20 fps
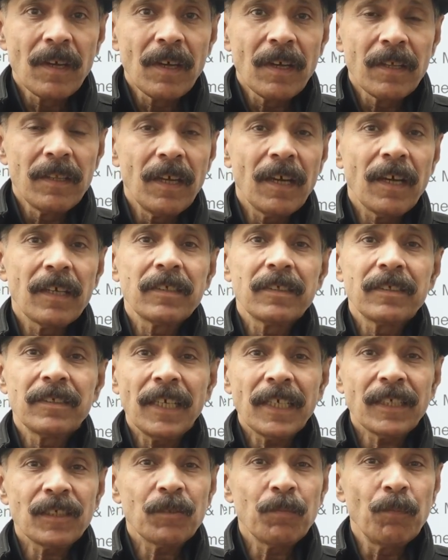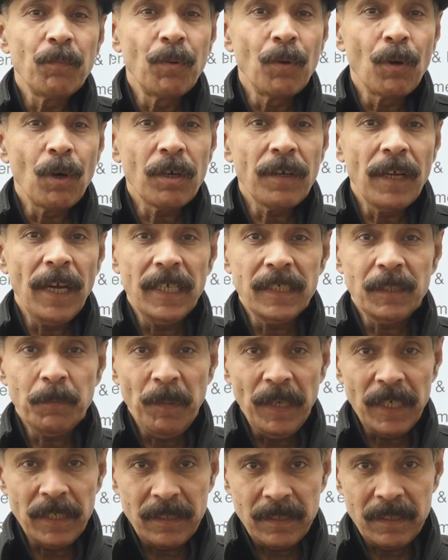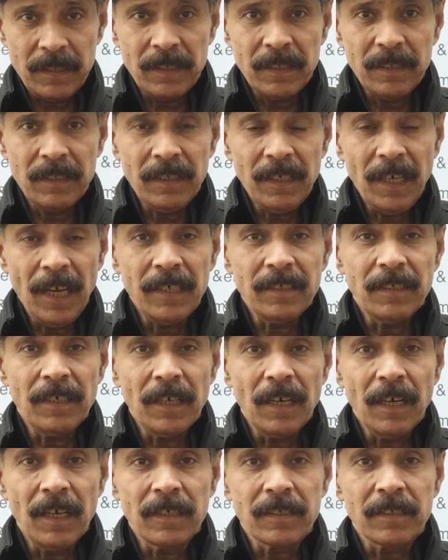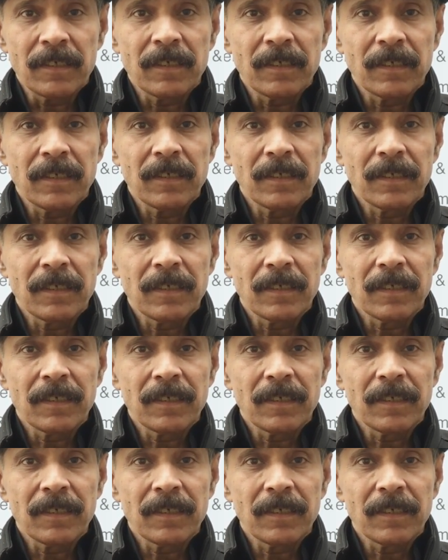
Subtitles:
There are 6 broad aspects as regards